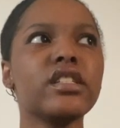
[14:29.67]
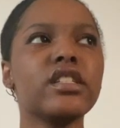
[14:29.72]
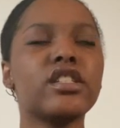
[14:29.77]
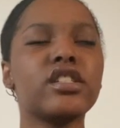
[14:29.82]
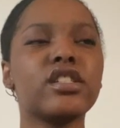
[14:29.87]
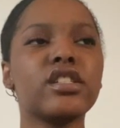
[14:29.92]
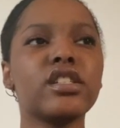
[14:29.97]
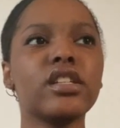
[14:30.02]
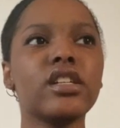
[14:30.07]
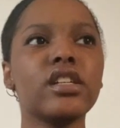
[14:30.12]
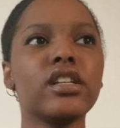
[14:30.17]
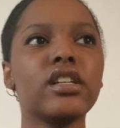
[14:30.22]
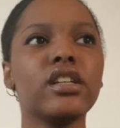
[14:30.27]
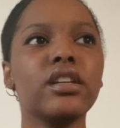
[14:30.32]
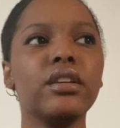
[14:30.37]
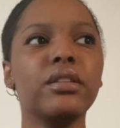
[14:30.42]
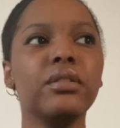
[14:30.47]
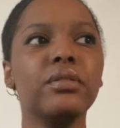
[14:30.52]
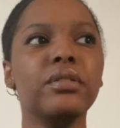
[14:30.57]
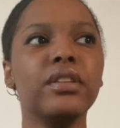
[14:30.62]

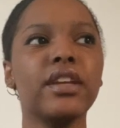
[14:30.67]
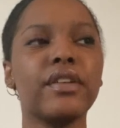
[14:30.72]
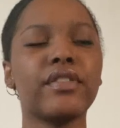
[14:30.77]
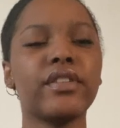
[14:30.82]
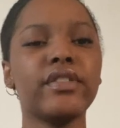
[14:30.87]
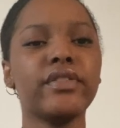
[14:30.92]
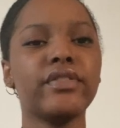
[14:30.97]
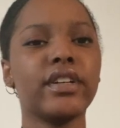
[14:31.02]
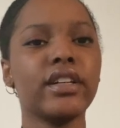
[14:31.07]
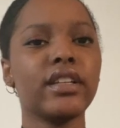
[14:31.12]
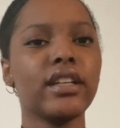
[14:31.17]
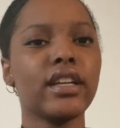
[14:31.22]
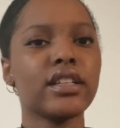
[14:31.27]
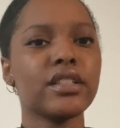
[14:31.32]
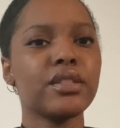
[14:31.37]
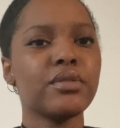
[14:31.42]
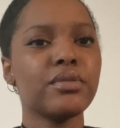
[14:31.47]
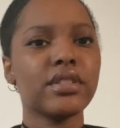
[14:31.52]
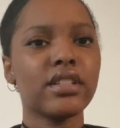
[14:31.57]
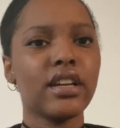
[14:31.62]
She never felt like
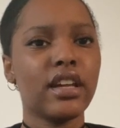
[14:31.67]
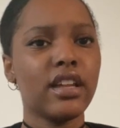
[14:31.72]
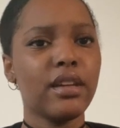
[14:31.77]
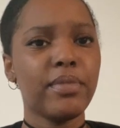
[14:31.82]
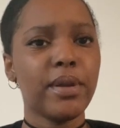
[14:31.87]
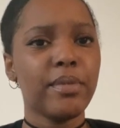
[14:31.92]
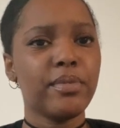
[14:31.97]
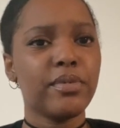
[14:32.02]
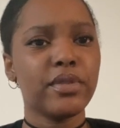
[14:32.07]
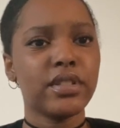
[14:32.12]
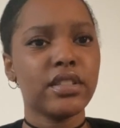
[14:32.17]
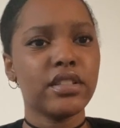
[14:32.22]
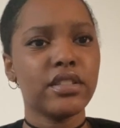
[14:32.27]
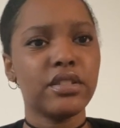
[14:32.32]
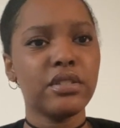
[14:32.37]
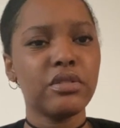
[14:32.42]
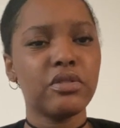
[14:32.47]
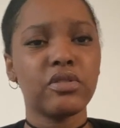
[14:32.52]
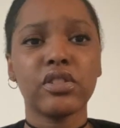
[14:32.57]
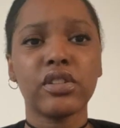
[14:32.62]
she was telling people what to
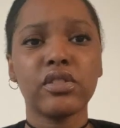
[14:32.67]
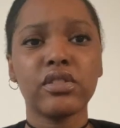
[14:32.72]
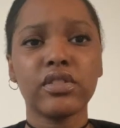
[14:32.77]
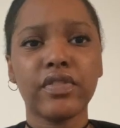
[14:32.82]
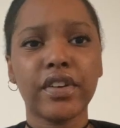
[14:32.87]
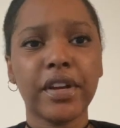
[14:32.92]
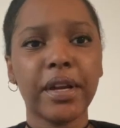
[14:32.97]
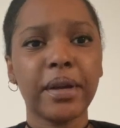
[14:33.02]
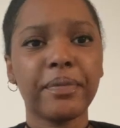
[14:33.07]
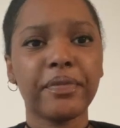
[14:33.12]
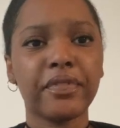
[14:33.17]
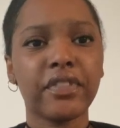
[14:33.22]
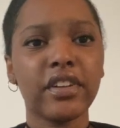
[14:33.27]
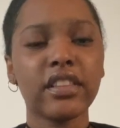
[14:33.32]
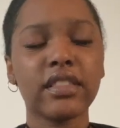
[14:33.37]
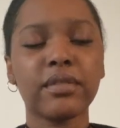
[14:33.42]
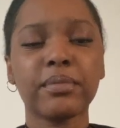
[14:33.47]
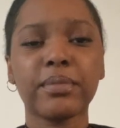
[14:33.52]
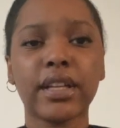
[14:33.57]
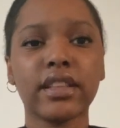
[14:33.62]
do. She was very
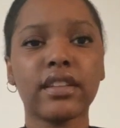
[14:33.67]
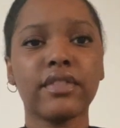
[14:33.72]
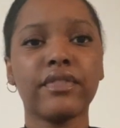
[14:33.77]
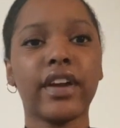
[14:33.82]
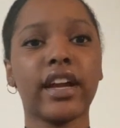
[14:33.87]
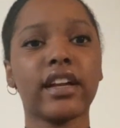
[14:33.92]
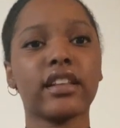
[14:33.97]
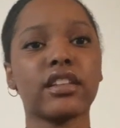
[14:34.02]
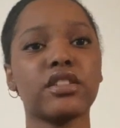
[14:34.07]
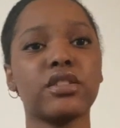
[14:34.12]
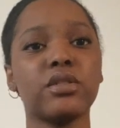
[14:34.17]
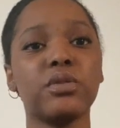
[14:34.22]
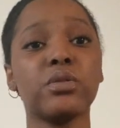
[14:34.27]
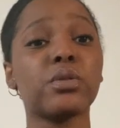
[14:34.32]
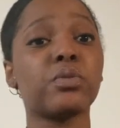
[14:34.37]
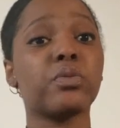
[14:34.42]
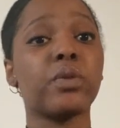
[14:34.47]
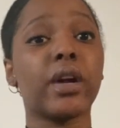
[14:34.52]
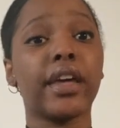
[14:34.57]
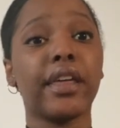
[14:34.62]
upfront about the fact that she was
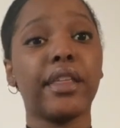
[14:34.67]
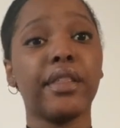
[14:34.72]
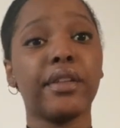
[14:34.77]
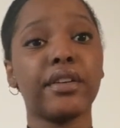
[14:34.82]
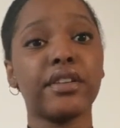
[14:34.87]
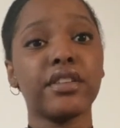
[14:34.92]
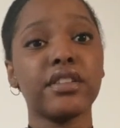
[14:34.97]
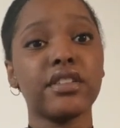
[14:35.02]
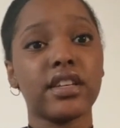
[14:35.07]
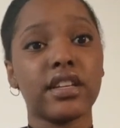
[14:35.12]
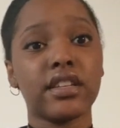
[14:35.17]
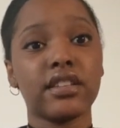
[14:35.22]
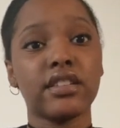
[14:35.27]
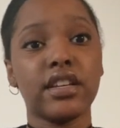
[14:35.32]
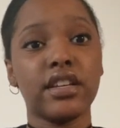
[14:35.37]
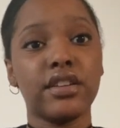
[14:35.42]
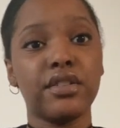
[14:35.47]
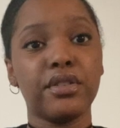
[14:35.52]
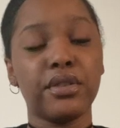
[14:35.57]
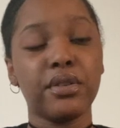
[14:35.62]
a regular
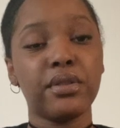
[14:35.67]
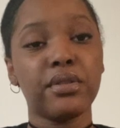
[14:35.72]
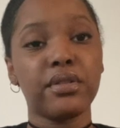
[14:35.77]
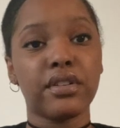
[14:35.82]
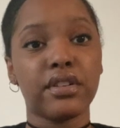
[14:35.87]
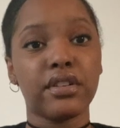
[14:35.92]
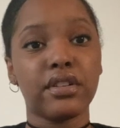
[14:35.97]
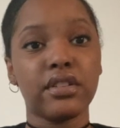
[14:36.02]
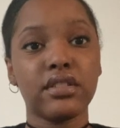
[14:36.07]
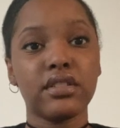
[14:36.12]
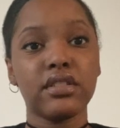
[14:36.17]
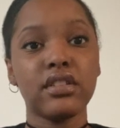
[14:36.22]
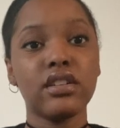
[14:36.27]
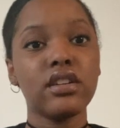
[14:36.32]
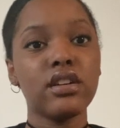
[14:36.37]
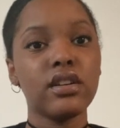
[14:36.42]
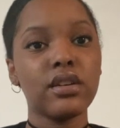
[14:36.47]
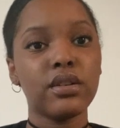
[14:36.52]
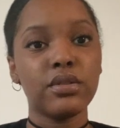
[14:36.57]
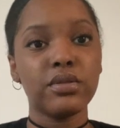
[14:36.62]
16-year-old girl
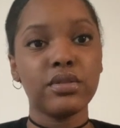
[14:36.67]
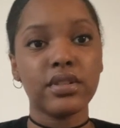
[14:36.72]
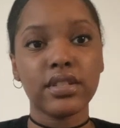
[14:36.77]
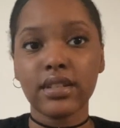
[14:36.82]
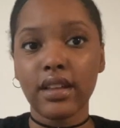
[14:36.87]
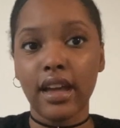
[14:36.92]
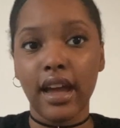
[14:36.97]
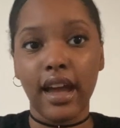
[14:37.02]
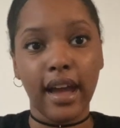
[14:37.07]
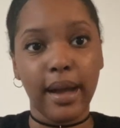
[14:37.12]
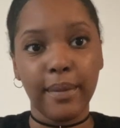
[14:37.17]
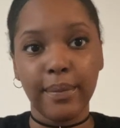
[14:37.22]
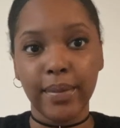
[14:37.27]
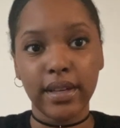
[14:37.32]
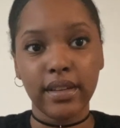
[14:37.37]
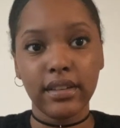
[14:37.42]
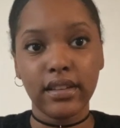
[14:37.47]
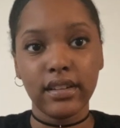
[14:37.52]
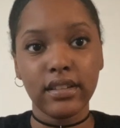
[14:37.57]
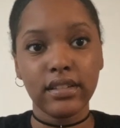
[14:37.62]
who just
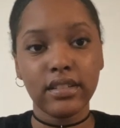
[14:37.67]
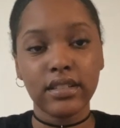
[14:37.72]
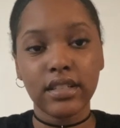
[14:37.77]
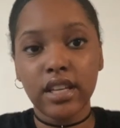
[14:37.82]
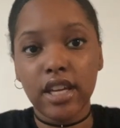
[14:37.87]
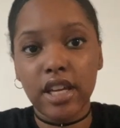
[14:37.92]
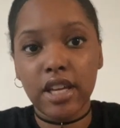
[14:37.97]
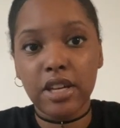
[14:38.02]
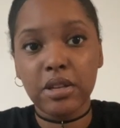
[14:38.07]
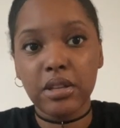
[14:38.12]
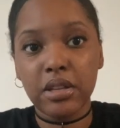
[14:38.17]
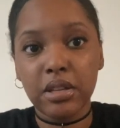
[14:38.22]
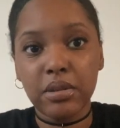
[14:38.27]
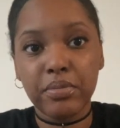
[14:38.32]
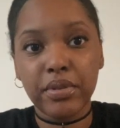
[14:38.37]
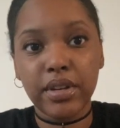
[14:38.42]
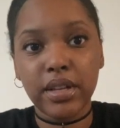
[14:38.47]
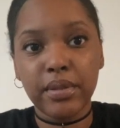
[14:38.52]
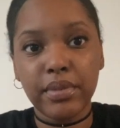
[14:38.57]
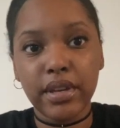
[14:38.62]
happened to get a
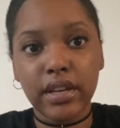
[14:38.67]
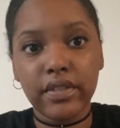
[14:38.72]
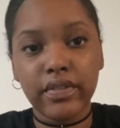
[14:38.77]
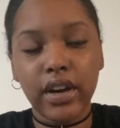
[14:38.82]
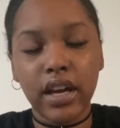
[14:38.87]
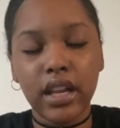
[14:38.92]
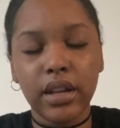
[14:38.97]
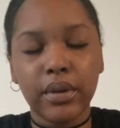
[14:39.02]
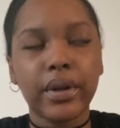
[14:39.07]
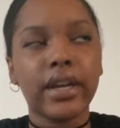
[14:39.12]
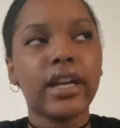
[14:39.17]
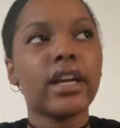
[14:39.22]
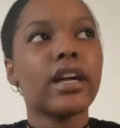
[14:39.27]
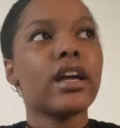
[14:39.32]
pretty big following.